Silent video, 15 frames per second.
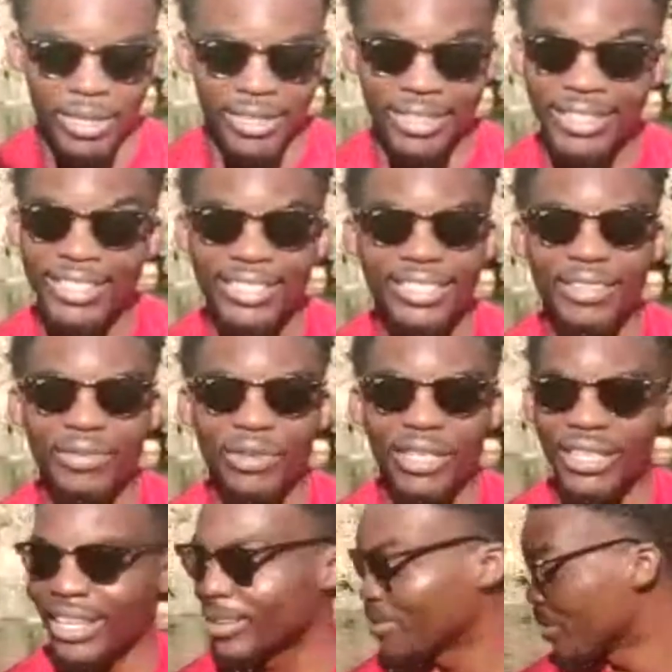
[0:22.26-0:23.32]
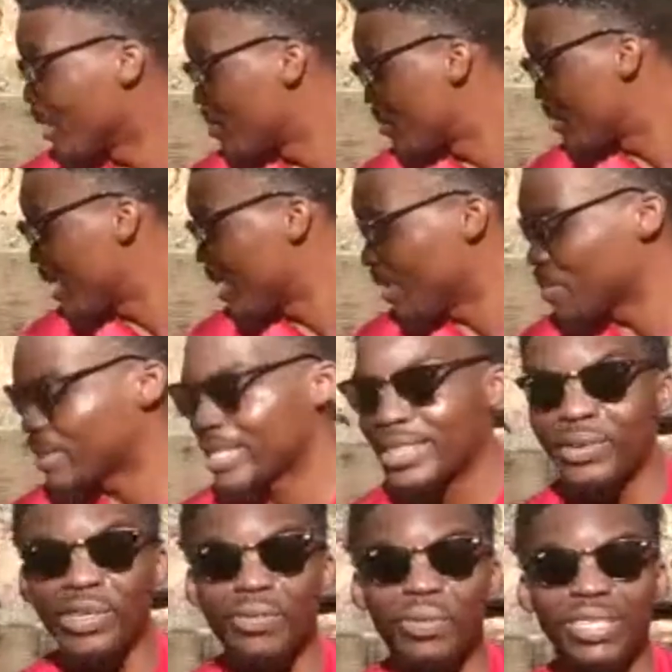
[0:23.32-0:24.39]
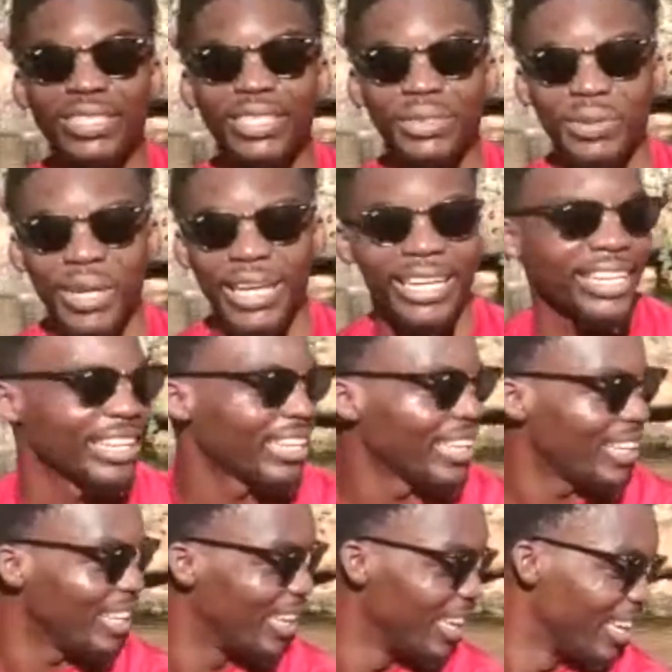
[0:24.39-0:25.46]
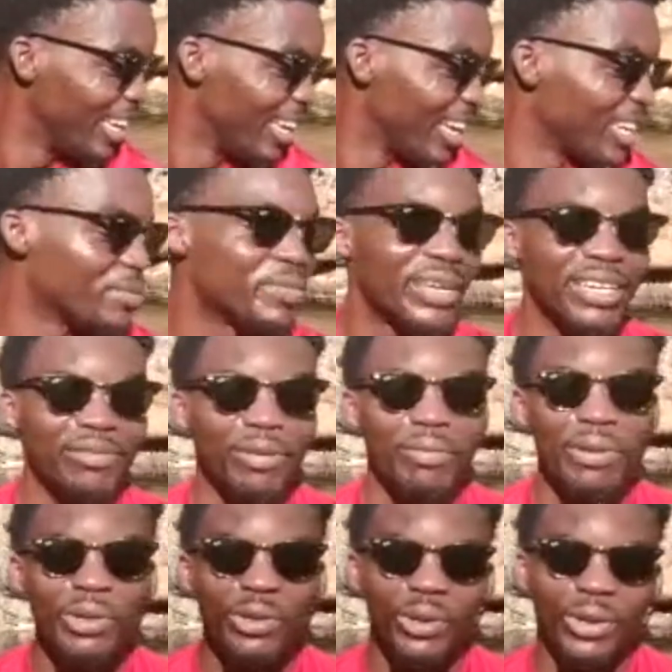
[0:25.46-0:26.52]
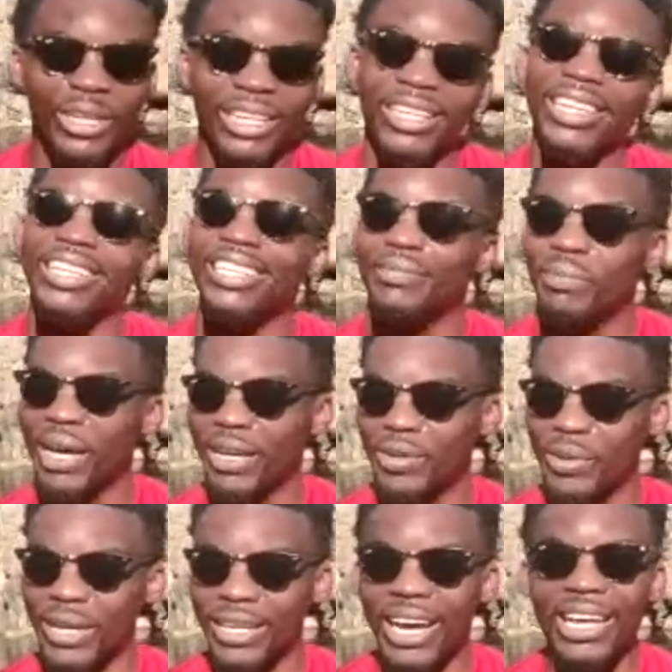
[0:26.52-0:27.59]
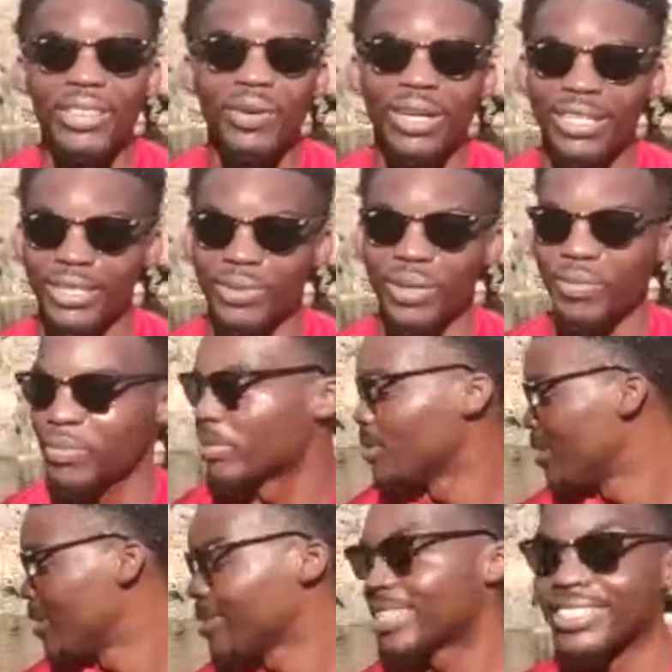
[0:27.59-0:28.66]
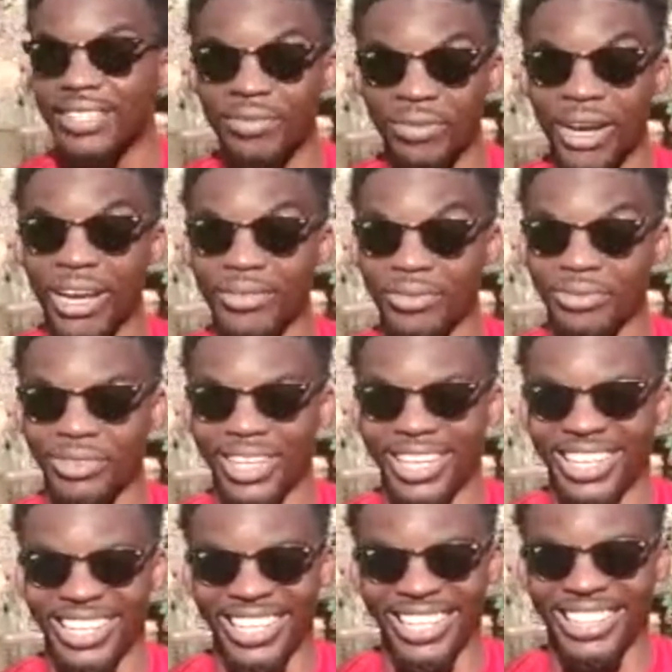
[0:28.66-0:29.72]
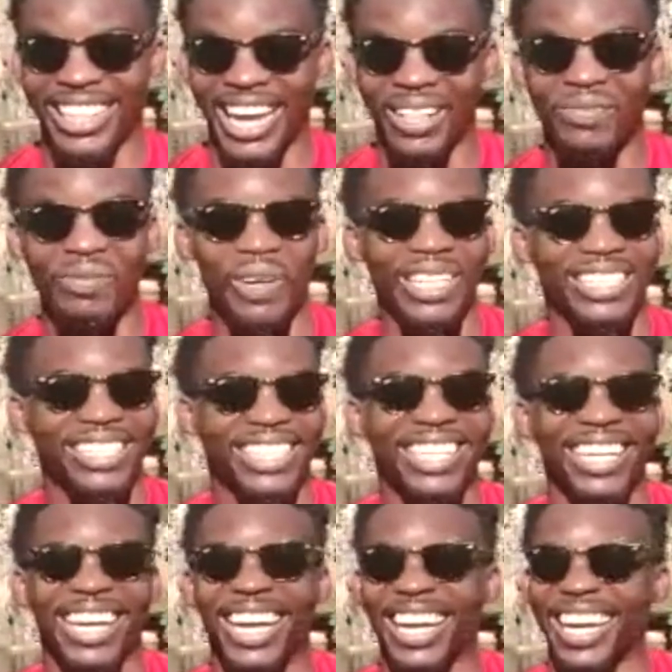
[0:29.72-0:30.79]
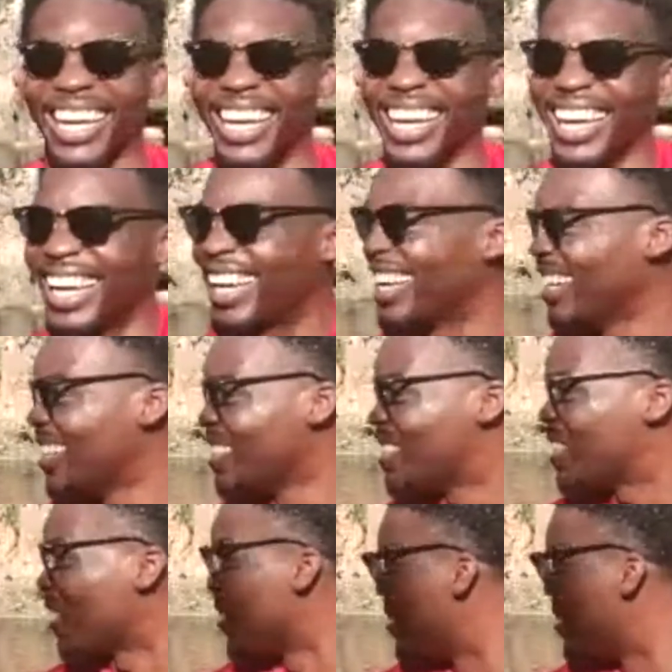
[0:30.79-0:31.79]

this is different. I'm sitting on a piece of twig in the middle of a blue hole. By the way, I know how to swim to survive. That much. So